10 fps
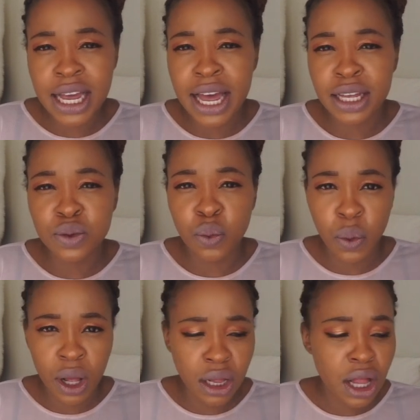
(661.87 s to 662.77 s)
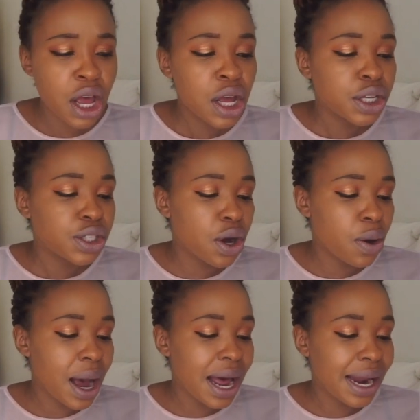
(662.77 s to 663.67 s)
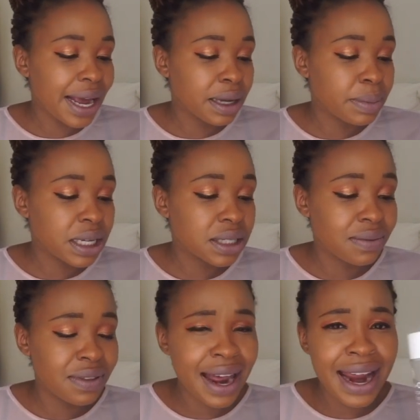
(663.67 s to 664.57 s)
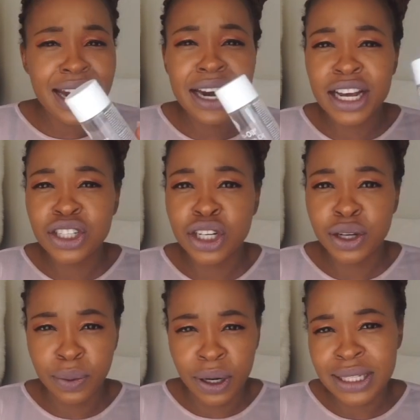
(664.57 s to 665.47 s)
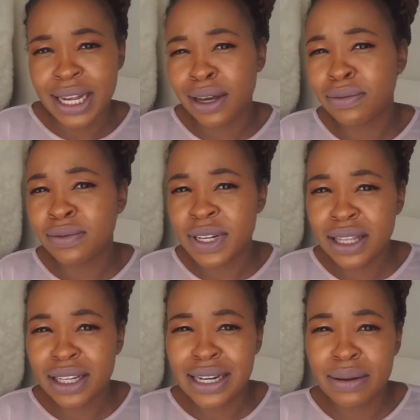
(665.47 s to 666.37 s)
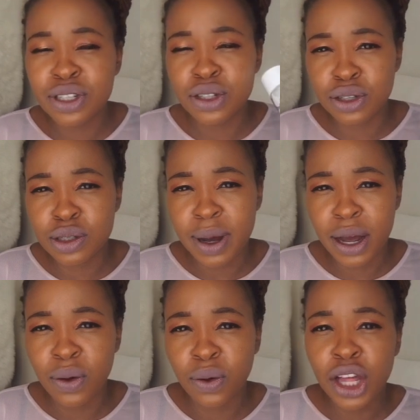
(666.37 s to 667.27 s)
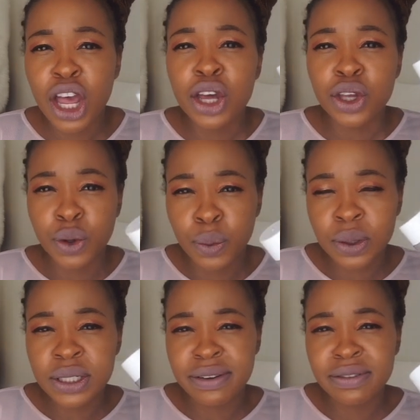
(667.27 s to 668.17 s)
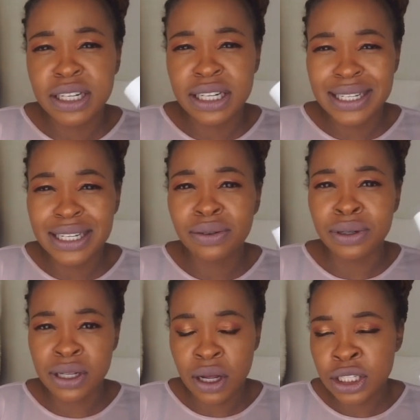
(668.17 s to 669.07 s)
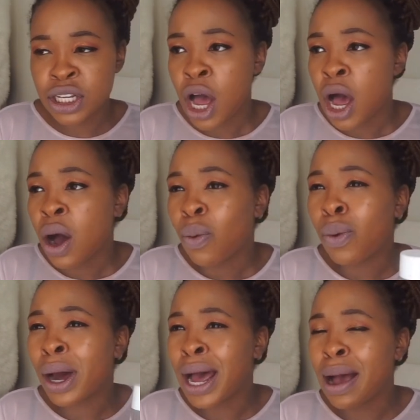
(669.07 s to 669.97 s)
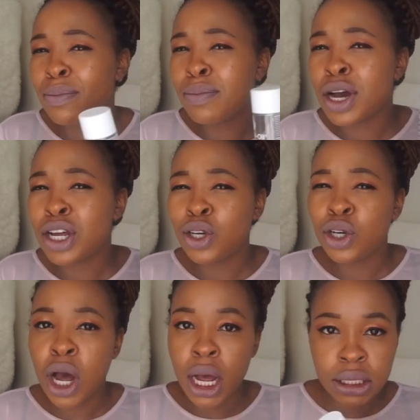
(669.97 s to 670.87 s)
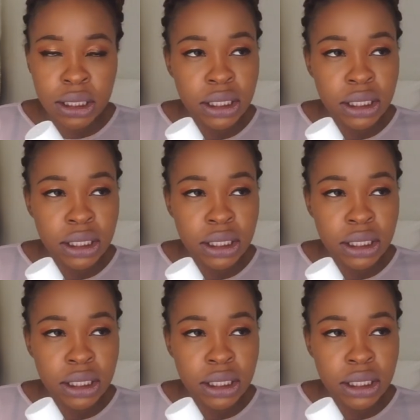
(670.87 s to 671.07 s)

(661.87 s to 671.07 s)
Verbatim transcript: as well. So I like it because of that. And it actually works. Like, if you've taken the time to use Bio Oil, you will definitely see results. What I'm not